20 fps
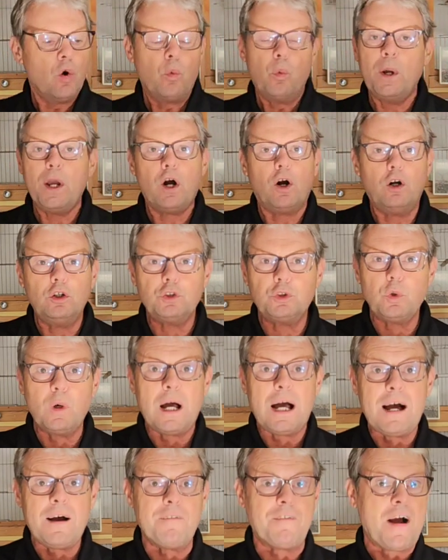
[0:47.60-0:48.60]
we also
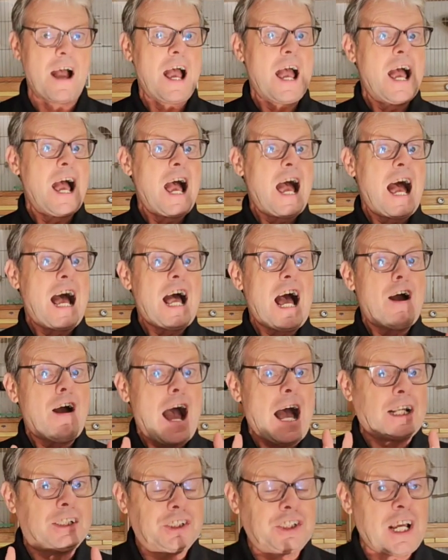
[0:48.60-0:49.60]
have
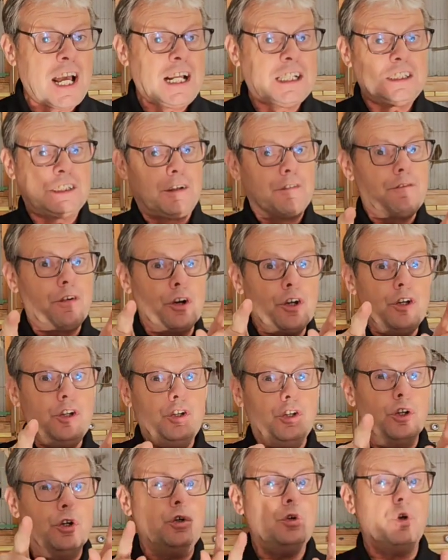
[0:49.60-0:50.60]
a chance for
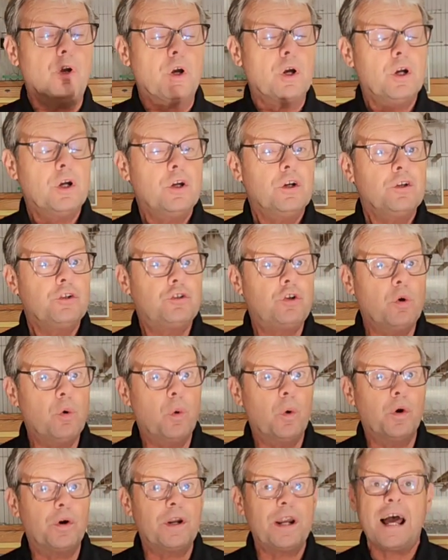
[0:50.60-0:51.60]
you to
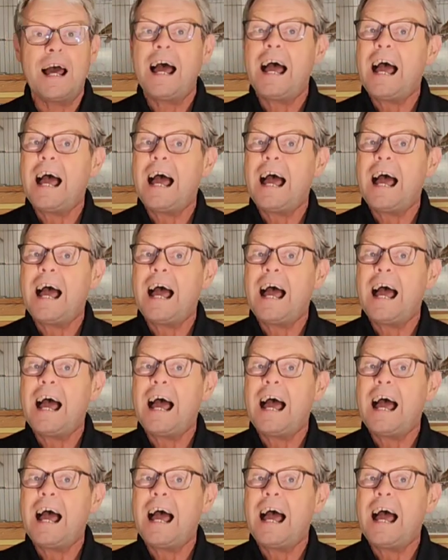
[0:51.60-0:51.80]
win